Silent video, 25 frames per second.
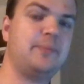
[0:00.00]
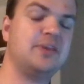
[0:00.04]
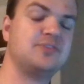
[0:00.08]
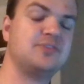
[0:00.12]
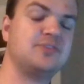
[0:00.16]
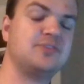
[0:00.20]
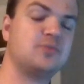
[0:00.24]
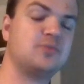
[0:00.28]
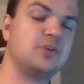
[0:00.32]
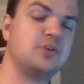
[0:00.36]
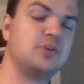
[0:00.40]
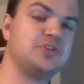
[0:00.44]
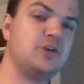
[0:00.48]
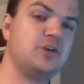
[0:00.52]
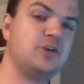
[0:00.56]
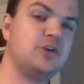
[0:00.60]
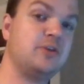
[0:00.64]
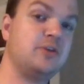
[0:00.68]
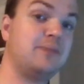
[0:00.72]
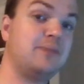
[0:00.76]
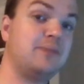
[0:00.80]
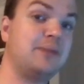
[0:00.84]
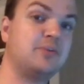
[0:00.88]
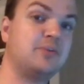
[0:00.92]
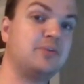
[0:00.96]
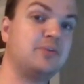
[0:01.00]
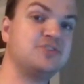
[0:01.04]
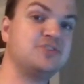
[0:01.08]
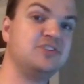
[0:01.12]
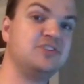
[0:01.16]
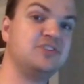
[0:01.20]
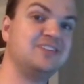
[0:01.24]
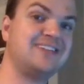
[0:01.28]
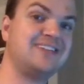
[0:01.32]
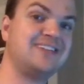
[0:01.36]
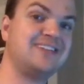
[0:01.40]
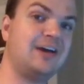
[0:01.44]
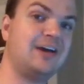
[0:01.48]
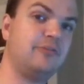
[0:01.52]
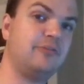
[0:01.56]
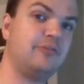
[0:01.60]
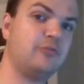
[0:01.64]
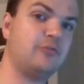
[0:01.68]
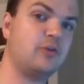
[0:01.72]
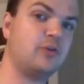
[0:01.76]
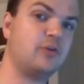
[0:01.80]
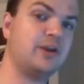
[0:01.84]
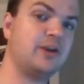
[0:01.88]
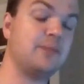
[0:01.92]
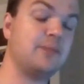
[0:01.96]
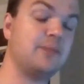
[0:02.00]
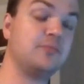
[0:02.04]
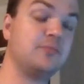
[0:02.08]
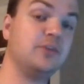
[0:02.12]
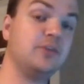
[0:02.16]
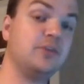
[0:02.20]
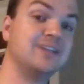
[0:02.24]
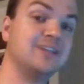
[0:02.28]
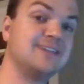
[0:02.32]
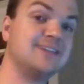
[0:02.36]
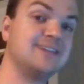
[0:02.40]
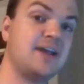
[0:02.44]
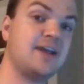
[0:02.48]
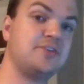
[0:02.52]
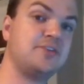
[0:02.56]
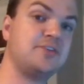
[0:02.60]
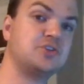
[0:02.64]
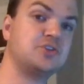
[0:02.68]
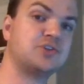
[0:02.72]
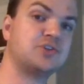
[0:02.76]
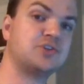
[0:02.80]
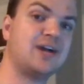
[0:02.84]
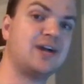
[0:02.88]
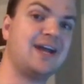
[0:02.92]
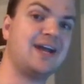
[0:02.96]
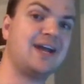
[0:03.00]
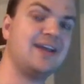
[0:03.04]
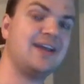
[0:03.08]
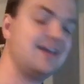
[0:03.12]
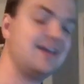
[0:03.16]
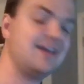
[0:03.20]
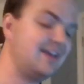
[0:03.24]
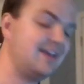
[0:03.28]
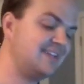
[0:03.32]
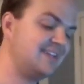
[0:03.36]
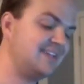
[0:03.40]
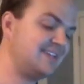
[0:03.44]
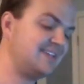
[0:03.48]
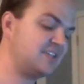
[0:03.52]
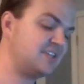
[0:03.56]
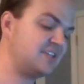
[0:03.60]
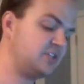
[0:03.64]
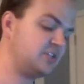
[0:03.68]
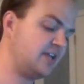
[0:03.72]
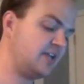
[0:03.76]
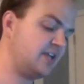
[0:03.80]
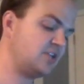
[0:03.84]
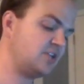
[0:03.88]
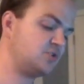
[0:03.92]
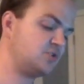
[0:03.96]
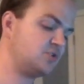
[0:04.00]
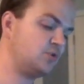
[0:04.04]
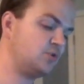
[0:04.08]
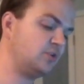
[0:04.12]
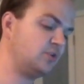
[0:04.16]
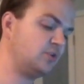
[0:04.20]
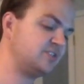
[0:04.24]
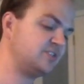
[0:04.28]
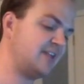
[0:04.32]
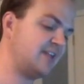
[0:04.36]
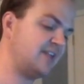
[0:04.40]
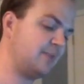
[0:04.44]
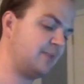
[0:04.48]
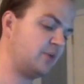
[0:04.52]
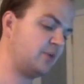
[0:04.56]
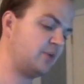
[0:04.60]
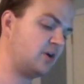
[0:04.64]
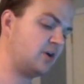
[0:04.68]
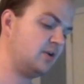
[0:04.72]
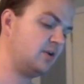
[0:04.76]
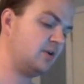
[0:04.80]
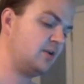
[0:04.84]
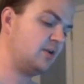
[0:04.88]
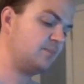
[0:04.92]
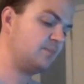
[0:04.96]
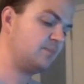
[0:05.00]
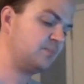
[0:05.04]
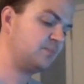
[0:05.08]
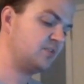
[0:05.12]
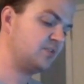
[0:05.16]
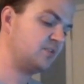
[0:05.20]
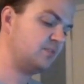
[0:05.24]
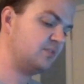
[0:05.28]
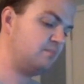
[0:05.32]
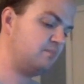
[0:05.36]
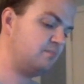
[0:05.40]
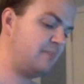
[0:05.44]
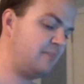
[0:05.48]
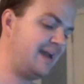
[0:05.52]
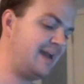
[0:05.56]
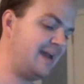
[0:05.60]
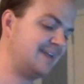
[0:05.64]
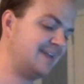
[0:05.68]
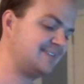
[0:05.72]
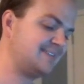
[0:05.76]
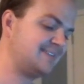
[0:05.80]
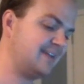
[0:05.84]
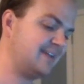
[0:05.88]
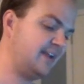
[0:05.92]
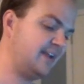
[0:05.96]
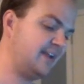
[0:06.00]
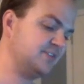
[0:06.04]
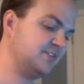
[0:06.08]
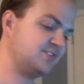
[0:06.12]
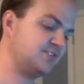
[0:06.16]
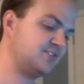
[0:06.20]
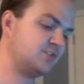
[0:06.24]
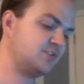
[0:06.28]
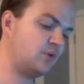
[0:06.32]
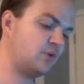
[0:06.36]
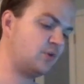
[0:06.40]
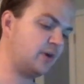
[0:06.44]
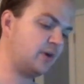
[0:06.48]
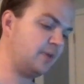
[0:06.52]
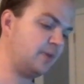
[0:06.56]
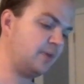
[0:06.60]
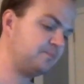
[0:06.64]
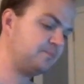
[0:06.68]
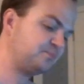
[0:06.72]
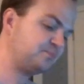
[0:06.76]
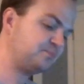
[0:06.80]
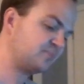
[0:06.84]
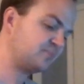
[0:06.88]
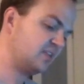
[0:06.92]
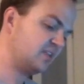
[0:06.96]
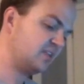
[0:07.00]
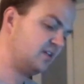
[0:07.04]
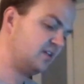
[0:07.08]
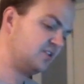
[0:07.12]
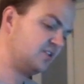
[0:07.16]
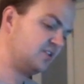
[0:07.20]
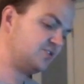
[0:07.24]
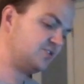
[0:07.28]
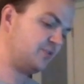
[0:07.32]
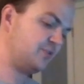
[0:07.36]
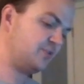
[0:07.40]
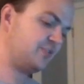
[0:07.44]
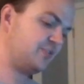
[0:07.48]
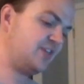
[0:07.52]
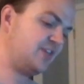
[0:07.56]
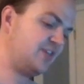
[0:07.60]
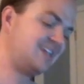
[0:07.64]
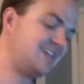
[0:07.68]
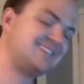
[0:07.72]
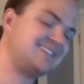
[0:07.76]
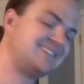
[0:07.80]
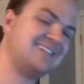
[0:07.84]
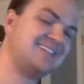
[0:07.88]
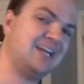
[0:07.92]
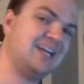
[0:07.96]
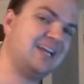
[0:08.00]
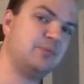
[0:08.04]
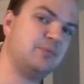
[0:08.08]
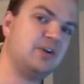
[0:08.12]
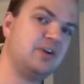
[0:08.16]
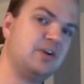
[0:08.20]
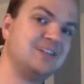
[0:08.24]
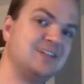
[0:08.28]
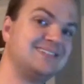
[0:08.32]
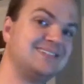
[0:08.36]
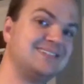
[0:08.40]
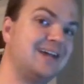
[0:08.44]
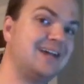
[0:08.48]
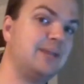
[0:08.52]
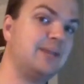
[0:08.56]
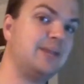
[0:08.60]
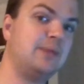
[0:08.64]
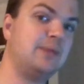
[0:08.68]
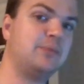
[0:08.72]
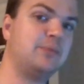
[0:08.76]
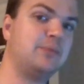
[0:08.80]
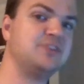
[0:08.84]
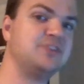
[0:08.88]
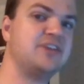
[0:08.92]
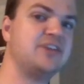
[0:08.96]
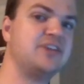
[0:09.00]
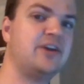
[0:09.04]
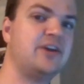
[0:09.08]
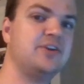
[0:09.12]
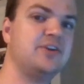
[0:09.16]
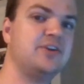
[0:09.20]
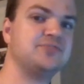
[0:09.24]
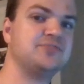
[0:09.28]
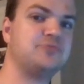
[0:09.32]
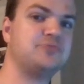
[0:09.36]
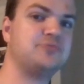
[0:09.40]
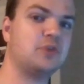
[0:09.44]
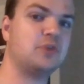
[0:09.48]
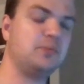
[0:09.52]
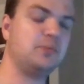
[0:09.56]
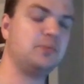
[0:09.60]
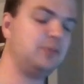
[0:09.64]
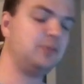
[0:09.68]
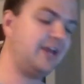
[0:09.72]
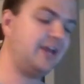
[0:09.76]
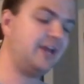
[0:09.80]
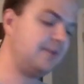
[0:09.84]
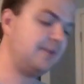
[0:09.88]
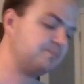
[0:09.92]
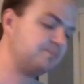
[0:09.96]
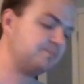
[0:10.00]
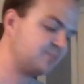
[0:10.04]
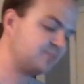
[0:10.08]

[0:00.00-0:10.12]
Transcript: Sora Joe in my personal list out for, and I'm really excited to try, is actually a dual tamer, Matt and Sora. So this tamer is not a memory setter. It is 4 to play.